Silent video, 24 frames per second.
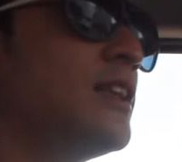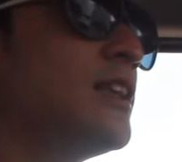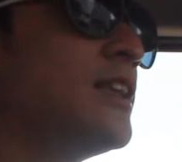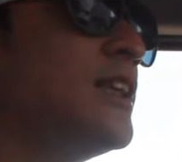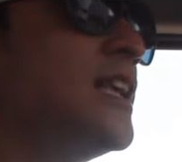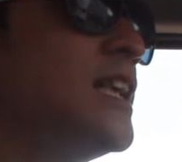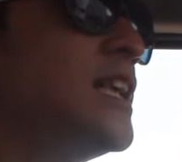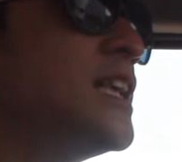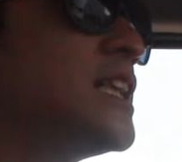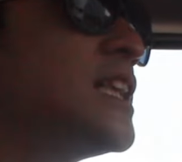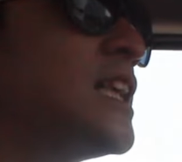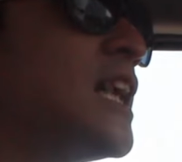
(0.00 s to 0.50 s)

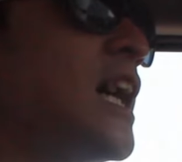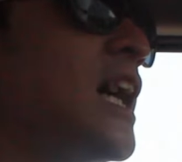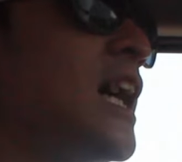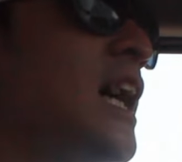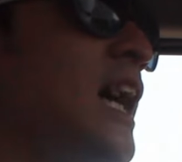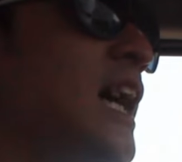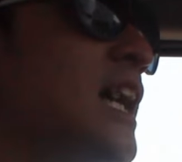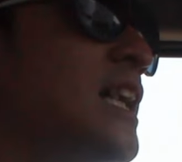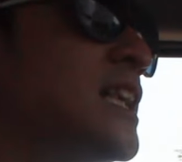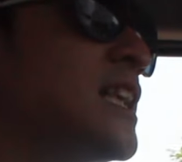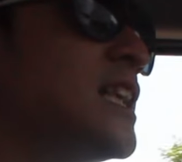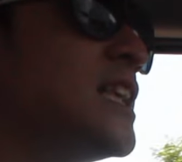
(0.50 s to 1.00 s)
this
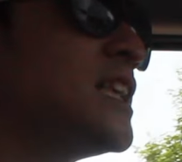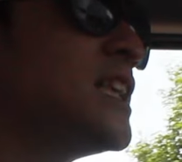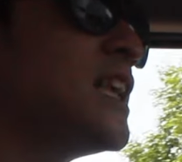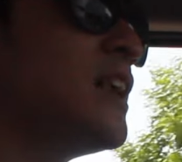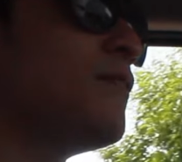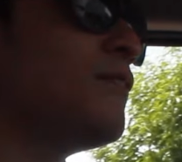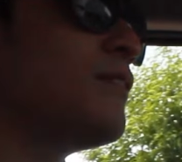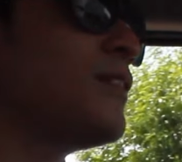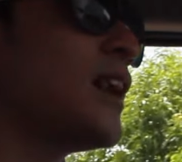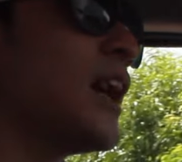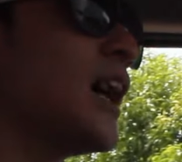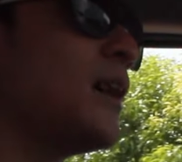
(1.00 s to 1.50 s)

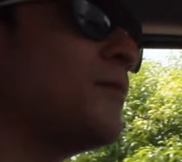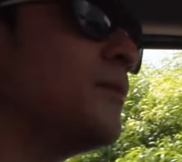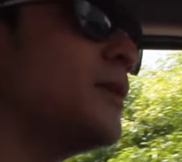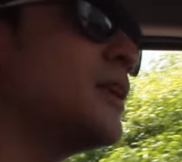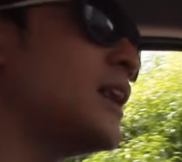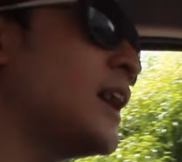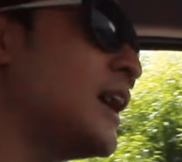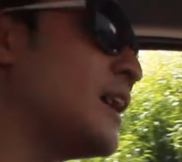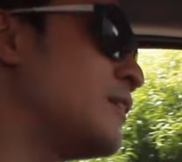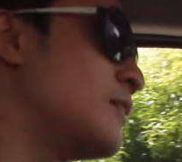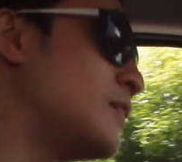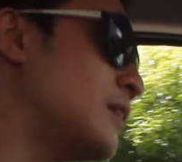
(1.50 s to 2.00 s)
XL7
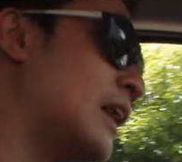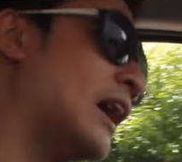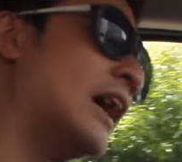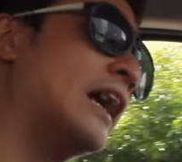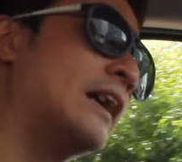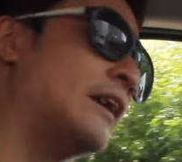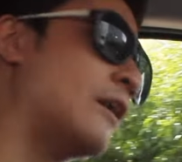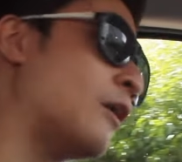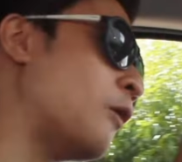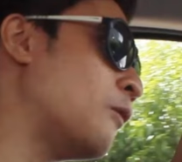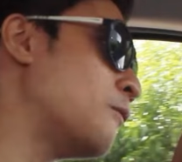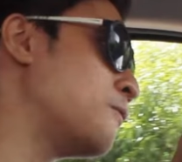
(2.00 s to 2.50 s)
Hybrid, and
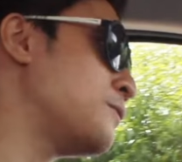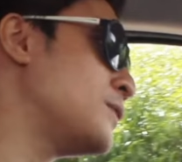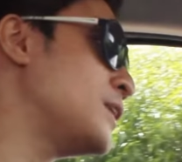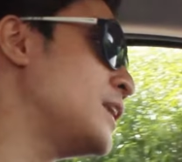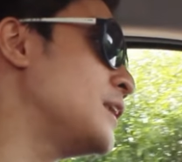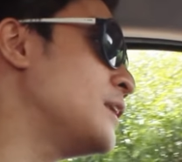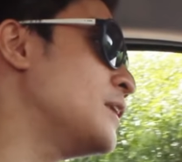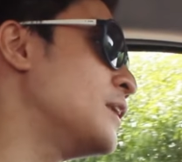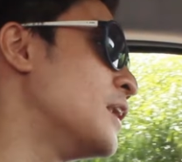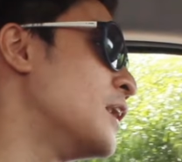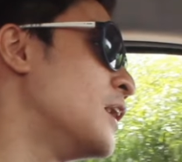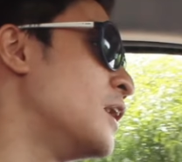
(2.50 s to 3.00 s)

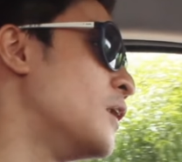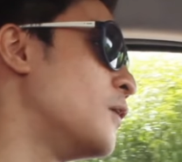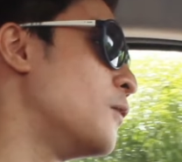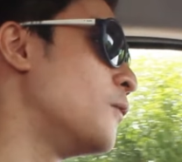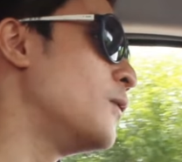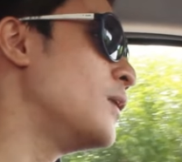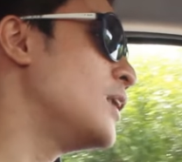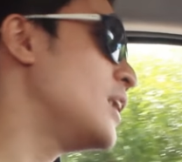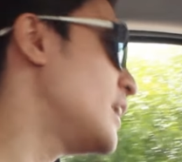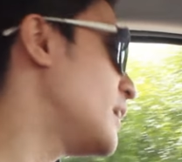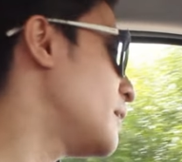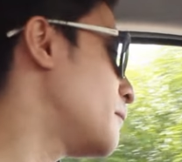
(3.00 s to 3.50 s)
hopefully
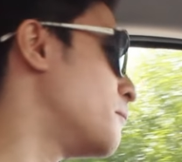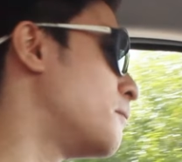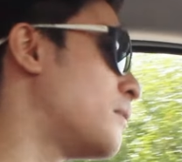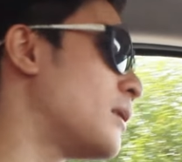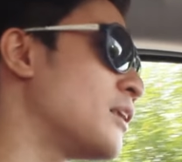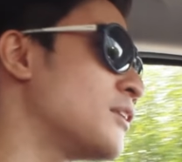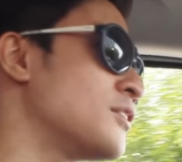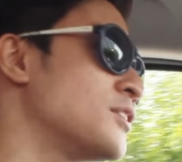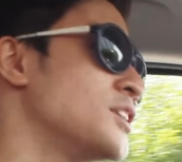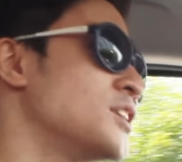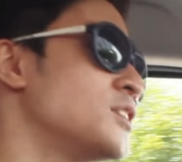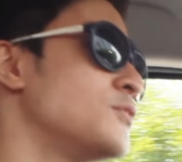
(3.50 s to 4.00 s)
we'll
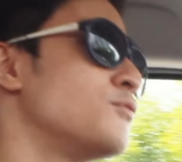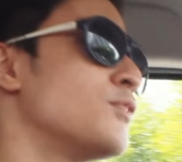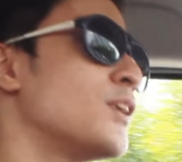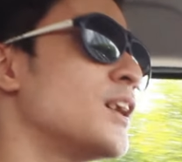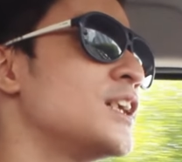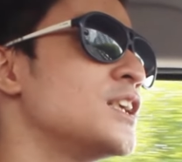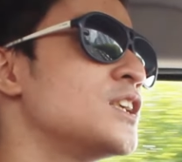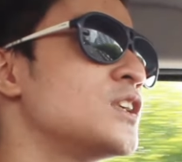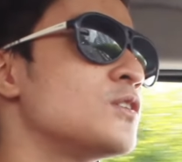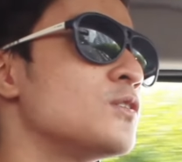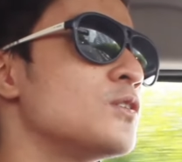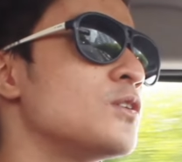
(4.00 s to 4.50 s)
borrow this
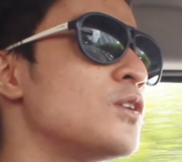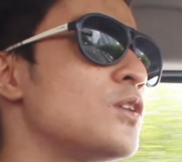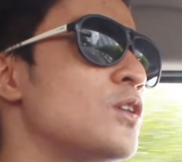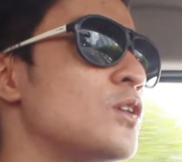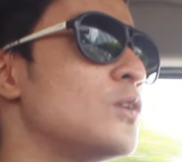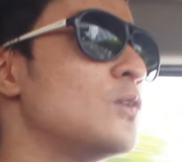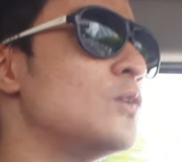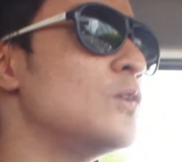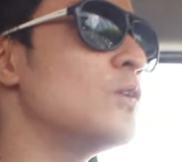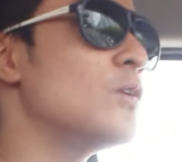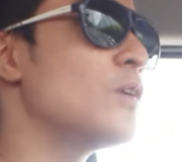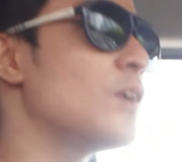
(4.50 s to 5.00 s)
very soon
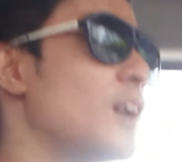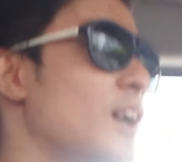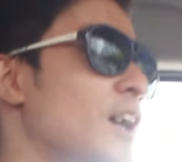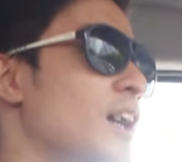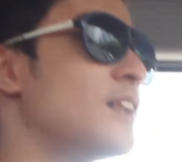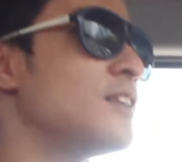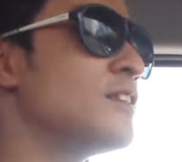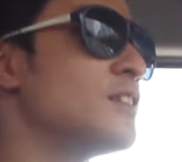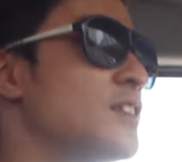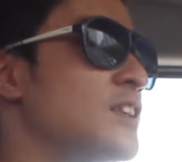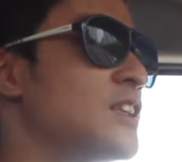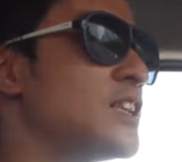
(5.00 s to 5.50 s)
too
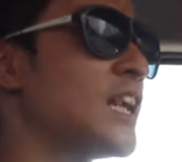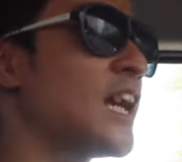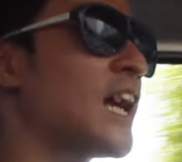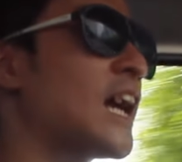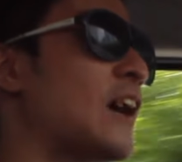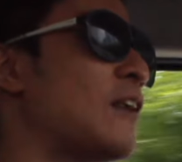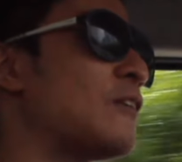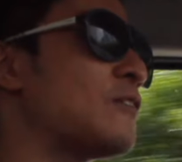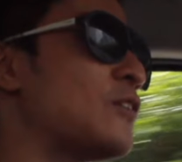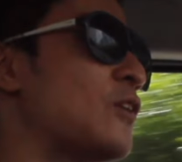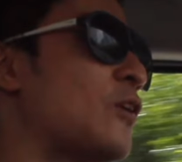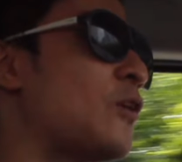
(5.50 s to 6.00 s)
and
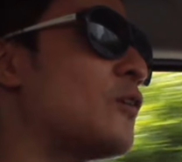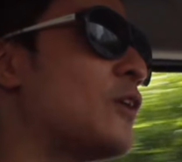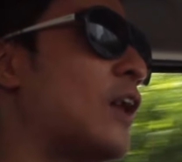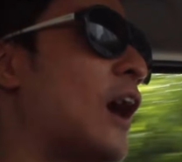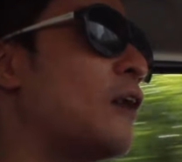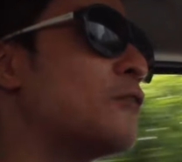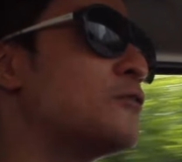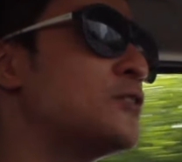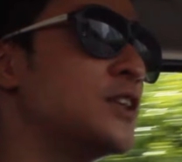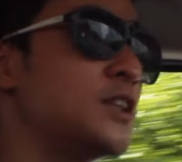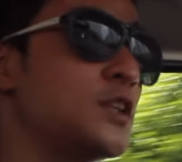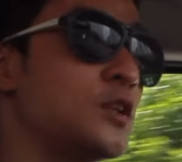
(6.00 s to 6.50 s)
check out on
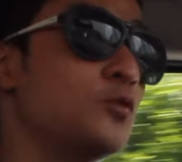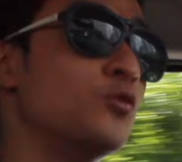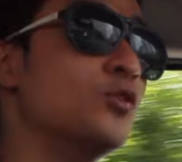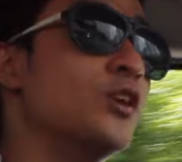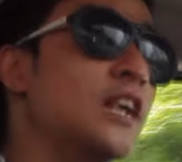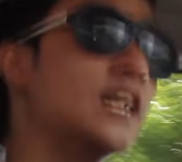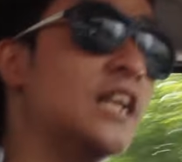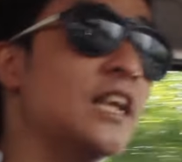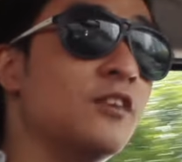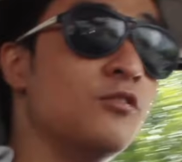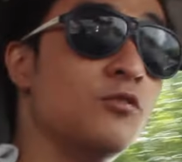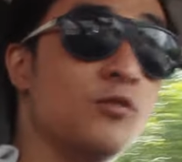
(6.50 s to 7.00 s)
how this
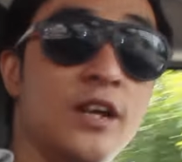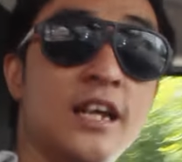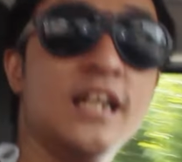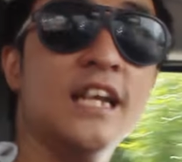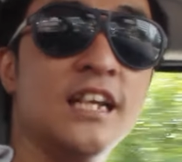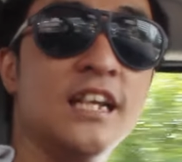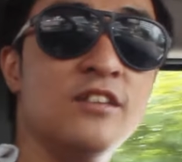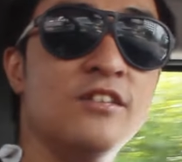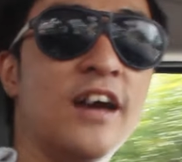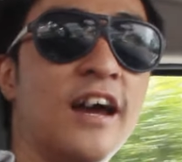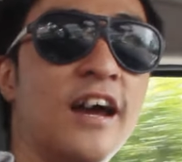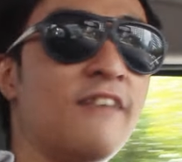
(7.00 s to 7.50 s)
really
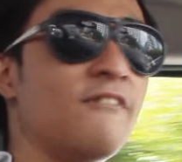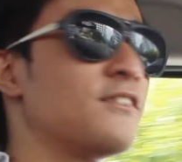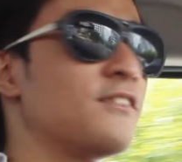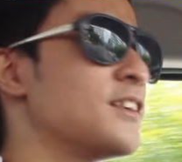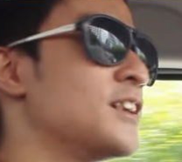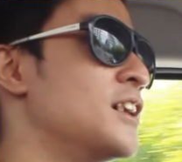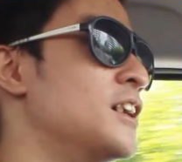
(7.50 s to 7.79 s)
dives.